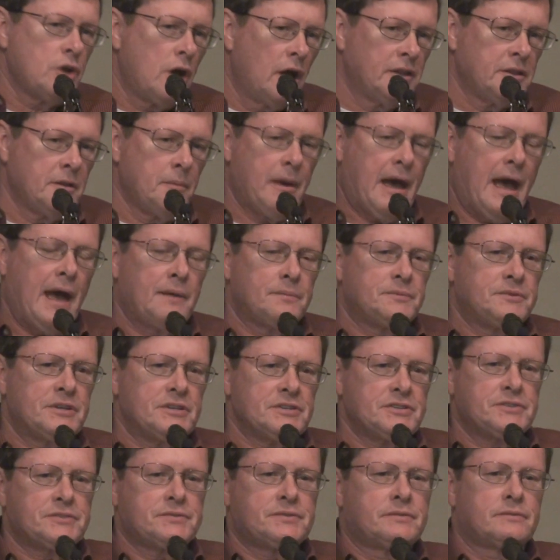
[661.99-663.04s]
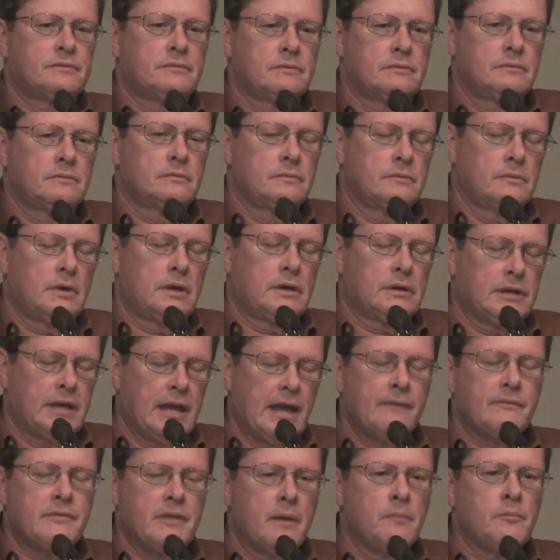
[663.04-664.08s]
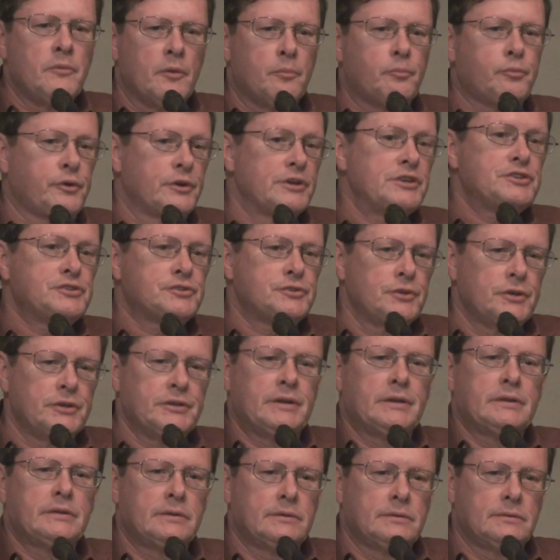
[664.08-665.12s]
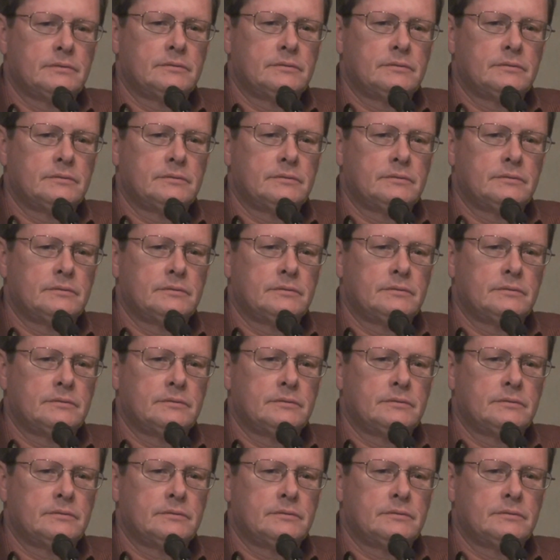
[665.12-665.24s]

John the Baptist gave them the priesthood.